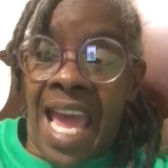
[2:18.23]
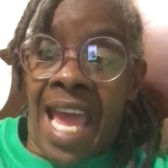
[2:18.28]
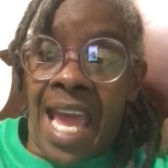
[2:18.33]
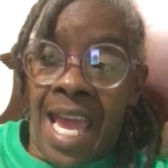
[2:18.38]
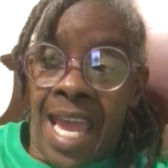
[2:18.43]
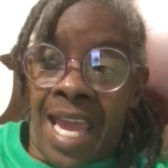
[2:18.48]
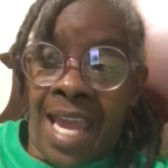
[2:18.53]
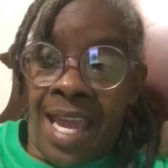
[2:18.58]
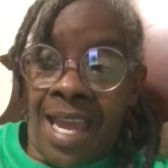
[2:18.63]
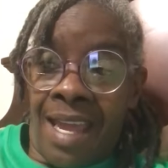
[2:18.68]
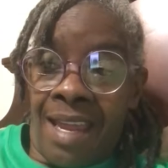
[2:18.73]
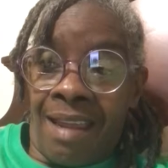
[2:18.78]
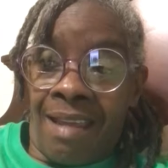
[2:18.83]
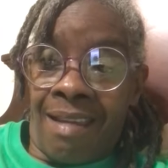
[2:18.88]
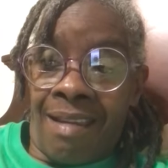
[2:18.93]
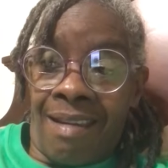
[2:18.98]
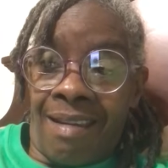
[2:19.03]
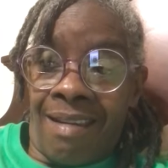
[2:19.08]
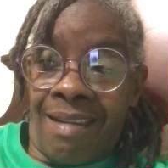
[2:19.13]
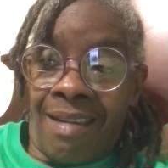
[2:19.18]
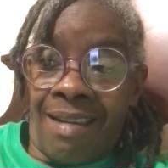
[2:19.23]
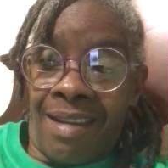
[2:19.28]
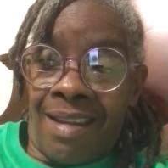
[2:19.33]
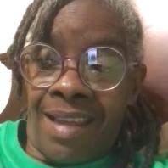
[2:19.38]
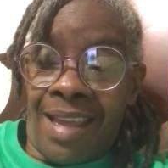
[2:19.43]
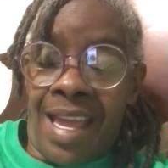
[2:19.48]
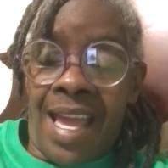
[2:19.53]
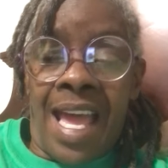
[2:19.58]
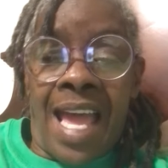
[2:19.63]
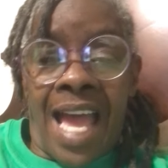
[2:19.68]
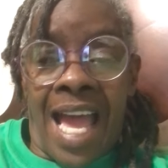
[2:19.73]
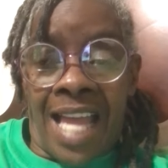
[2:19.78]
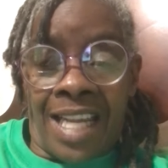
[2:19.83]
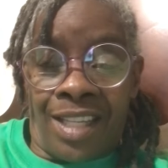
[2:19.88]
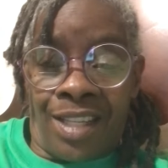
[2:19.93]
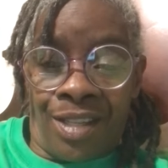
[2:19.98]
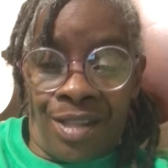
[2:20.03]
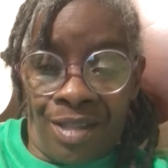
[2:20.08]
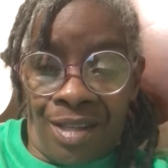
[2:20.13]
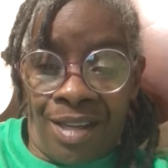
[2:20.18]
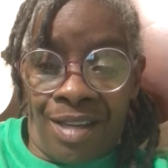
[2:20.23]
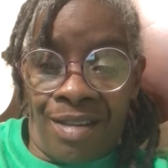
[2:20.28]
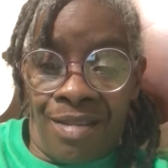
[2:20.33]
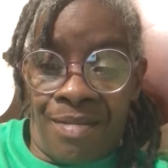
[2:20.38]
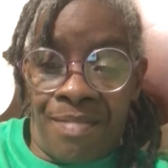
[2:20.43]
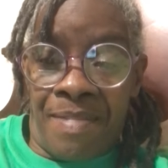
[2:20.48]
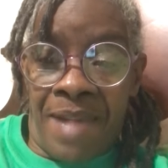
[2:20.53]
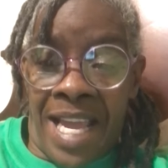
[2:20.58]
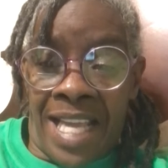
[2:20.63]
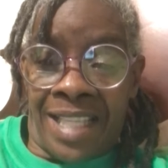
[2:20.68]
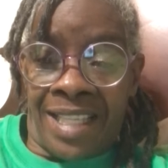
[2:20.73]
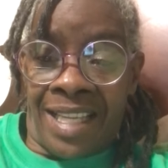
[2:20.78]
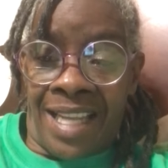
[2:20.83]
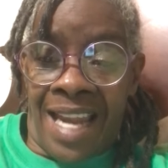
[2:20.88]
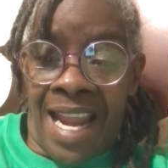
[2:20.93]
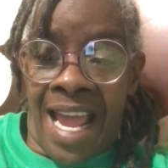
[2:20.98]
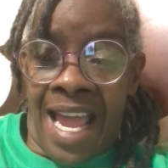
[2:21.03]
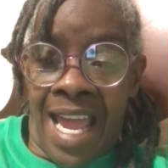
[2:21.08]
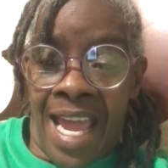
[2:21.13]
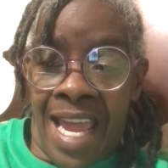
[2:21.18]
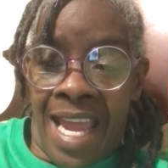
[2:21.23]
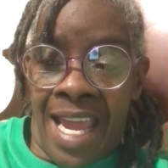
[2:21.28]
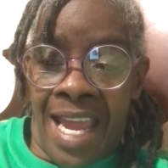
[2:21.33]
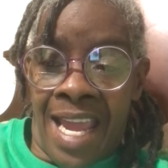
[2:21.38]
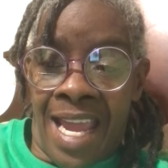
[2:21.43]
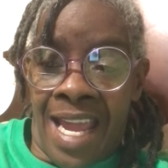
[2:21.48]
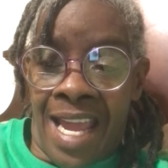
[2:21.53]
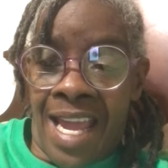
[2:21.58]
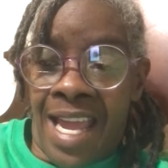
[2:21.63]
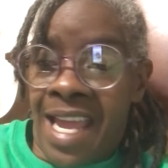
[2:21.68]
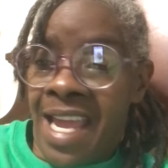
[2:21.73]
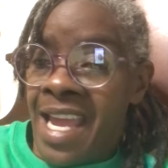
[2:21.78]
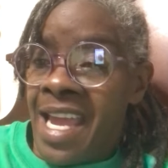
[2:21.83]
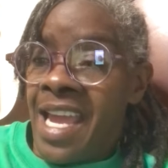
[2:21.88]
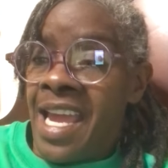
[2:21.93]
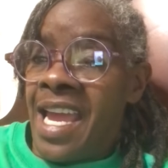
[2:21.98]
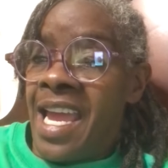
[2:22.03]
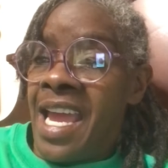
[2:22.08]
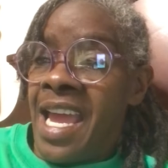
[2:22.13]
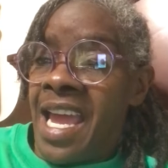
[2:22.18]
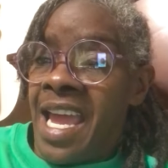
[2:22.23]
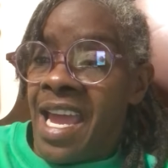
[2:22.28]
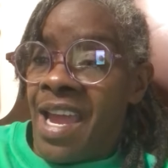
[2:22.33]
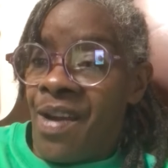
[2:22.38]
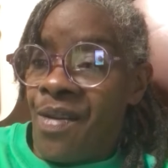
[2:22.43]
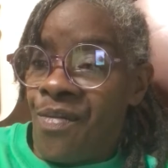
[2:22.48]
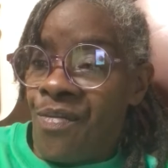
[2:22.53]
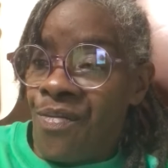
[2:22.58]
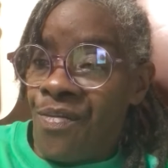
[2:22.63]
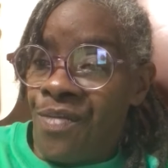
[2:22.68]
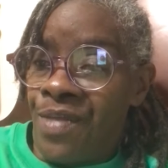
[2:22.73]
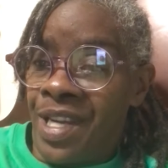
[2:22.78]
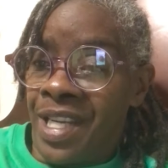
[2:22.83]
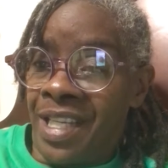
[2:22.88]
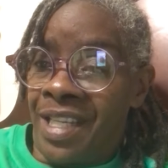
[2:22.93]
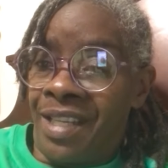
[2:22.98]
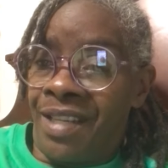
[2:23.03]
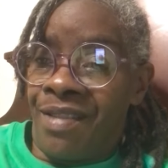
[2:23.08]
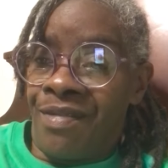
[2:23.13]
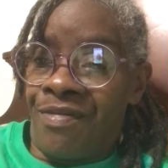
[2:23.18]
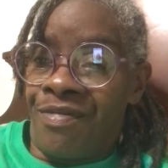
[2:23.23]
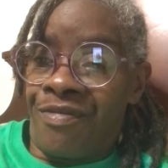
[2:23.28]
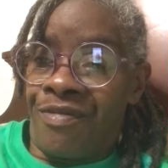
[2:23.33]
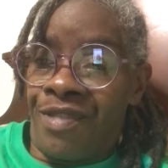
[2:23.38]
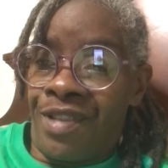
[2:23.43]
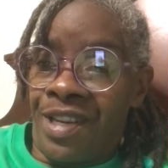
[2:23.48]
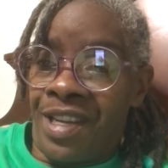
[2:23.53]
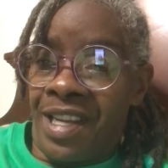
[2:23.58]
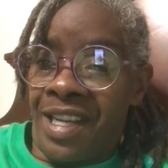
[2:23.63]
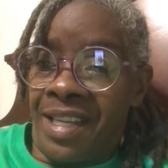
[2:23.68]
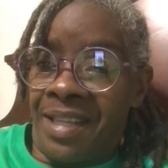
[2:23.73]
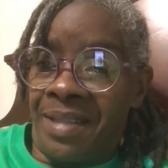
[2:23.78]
And I took the little basket I had and went to the front